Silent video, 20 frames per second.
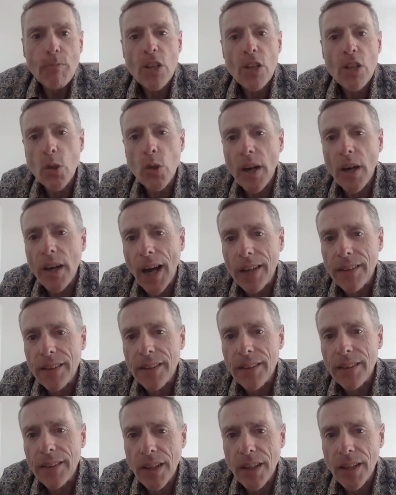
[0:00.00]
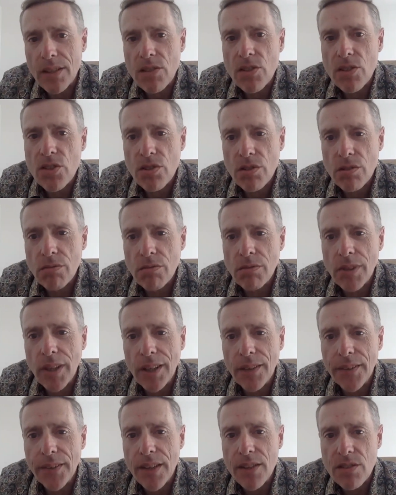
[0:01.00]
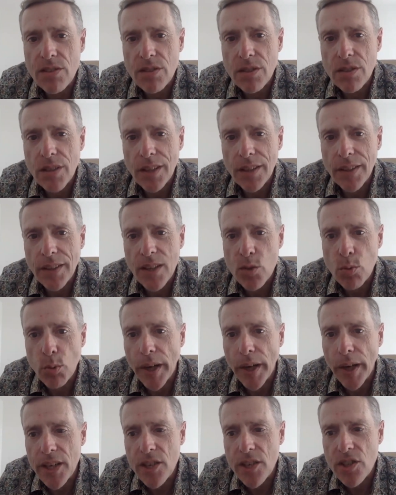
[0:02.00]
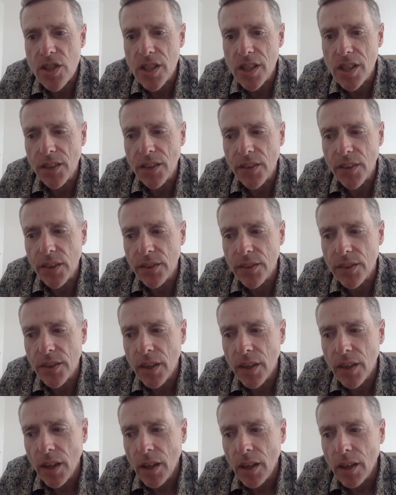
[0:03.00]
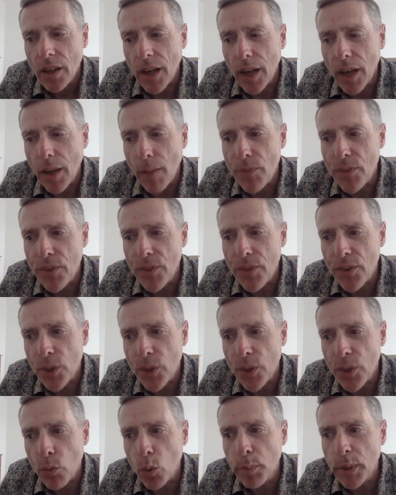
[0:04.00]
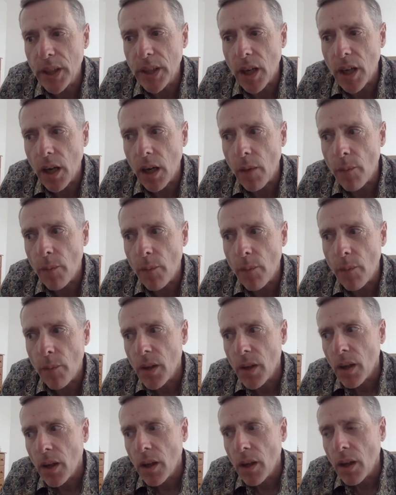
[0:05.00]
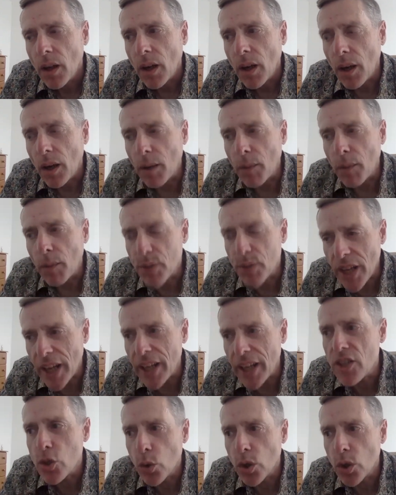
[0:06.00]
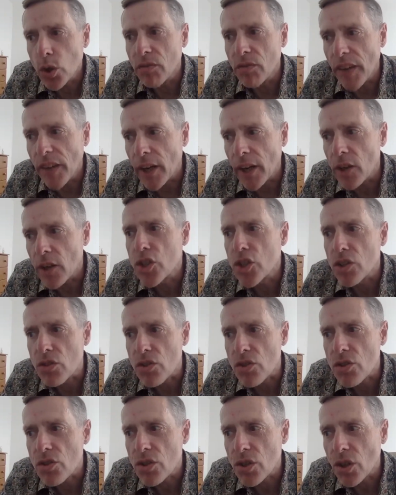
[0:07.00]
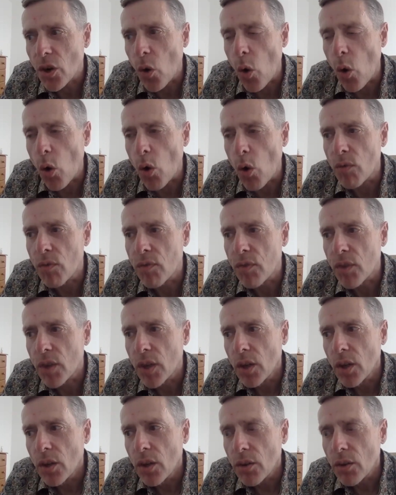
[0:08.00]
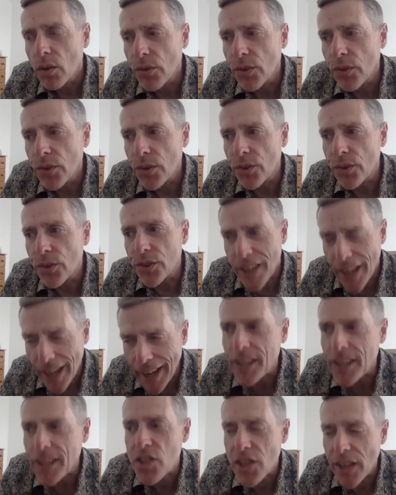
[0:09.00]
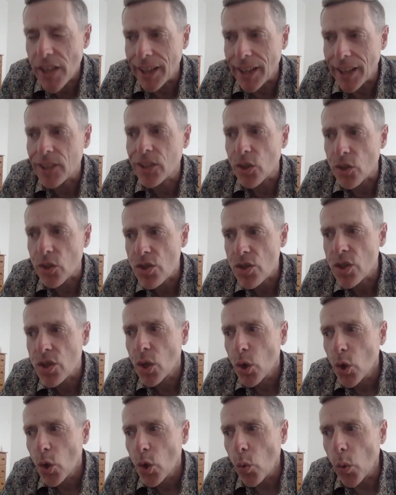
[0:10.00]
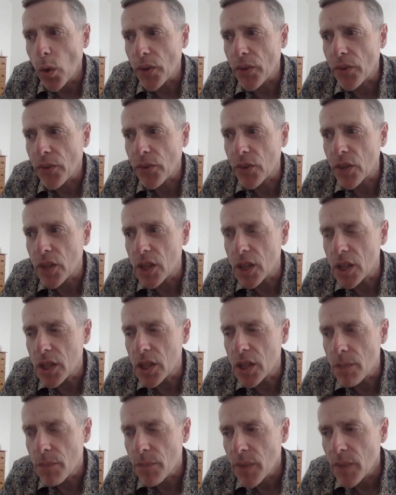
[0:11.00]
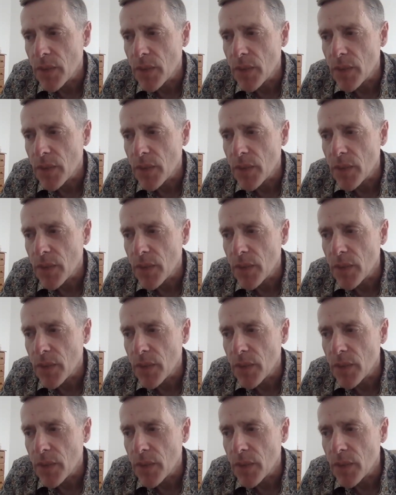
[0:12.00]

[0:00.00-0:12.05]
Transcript: so I think that's where I see it, that there will be a potential convergence of the tech sectors with the